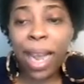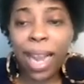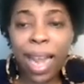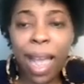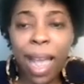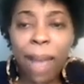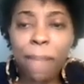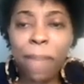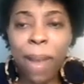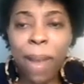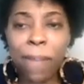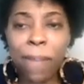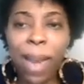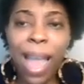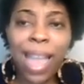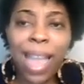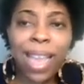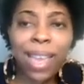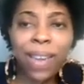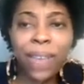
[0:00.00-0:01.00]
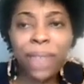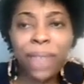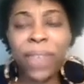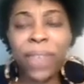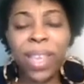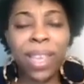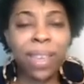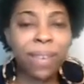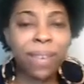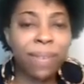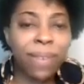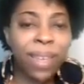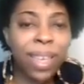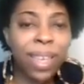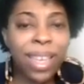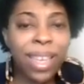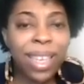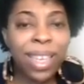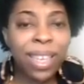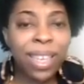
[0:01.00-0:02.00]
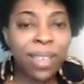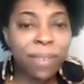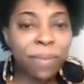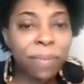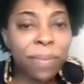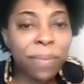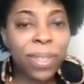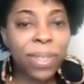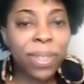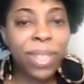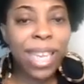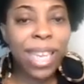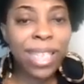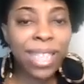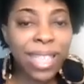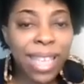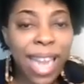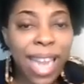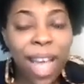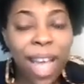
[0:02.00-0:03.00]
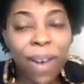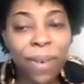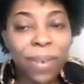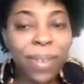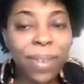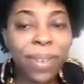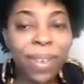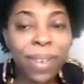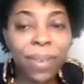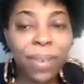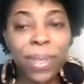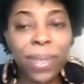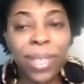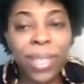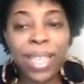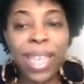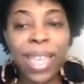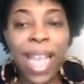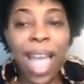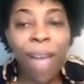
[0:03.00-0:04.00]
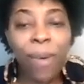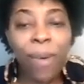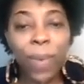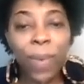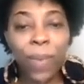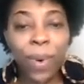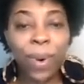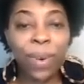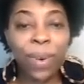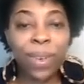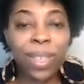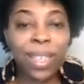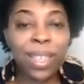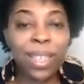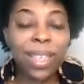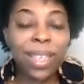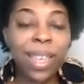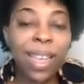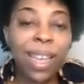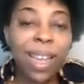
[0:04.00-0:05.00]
I'm liking the feel. We'll test it out. We'll see how it works.